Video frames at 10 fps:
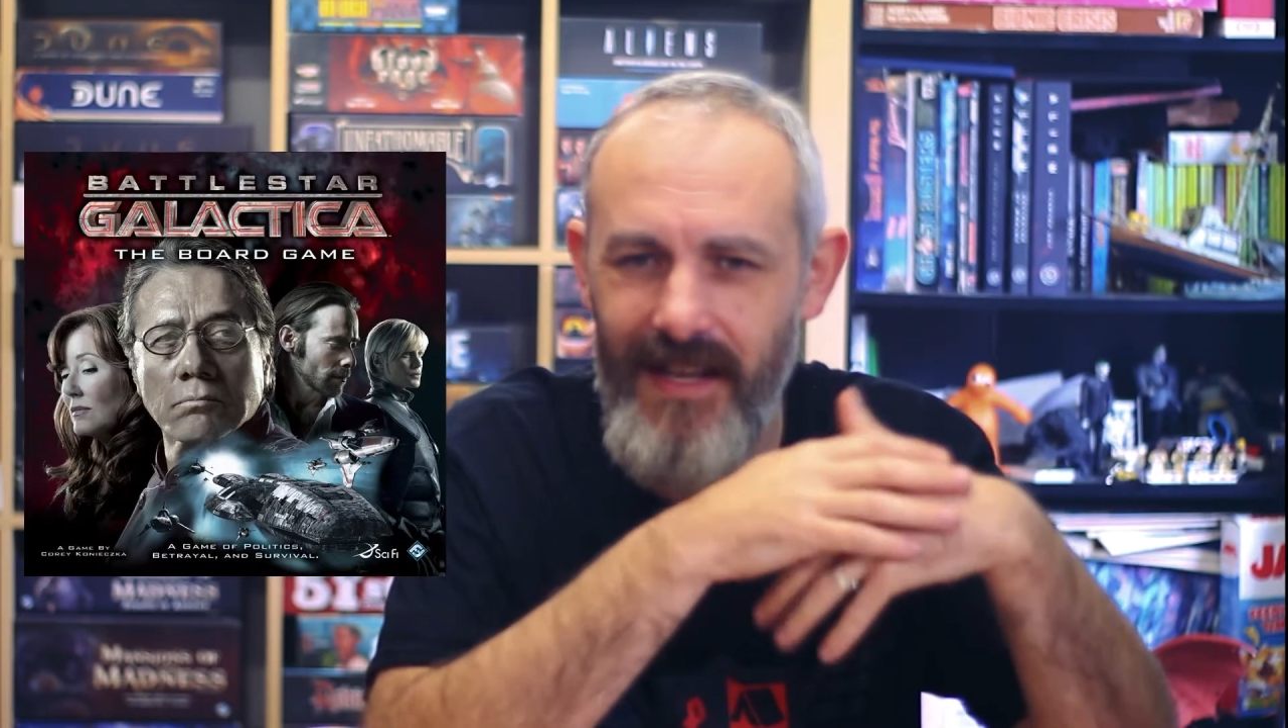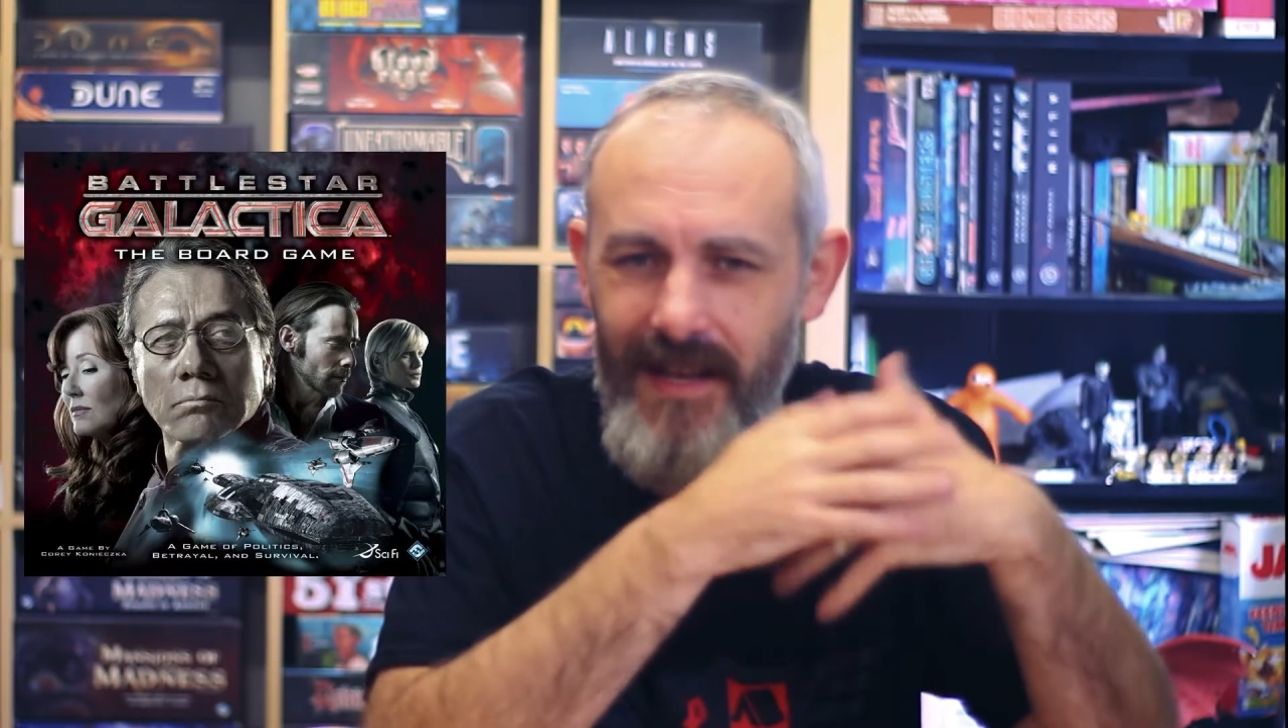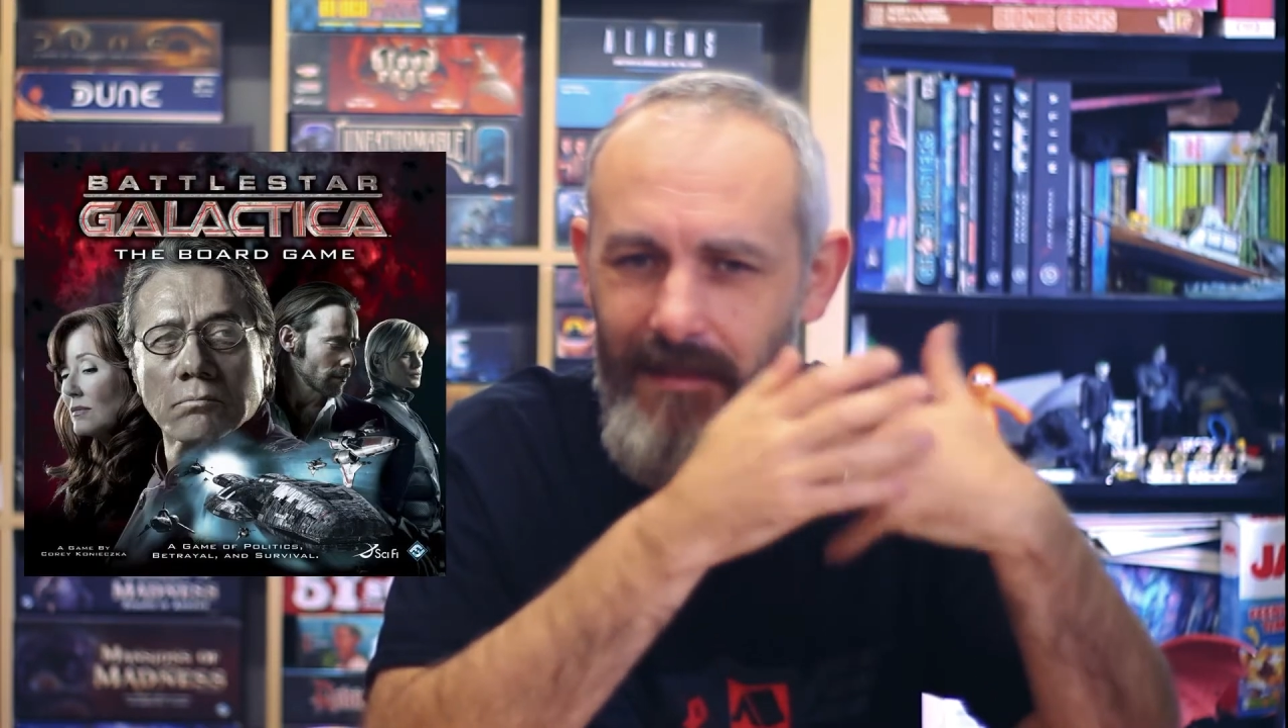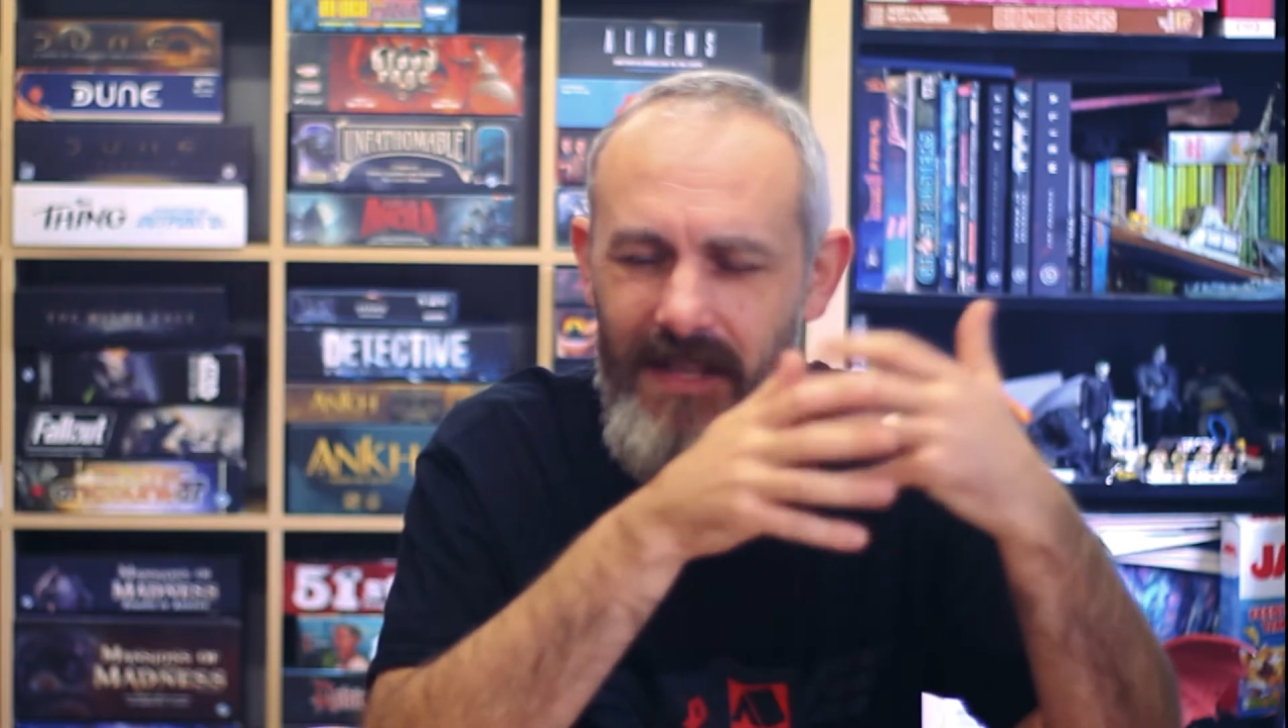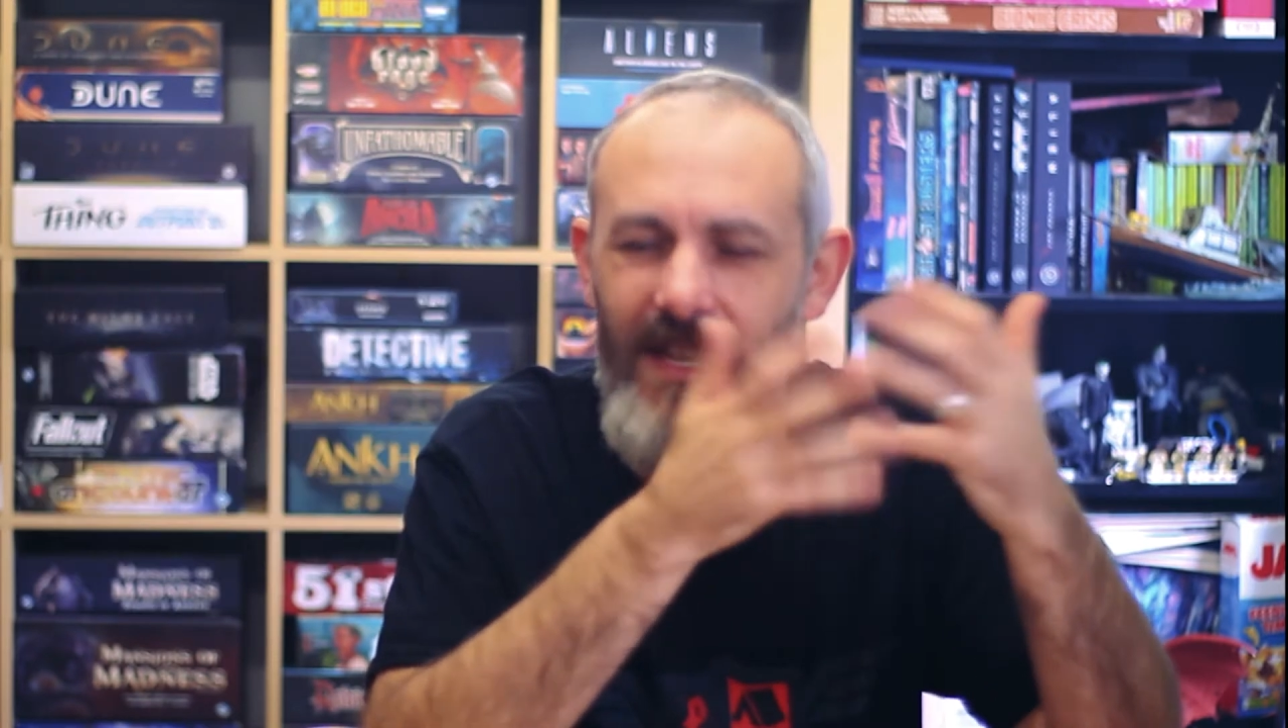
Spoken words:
There's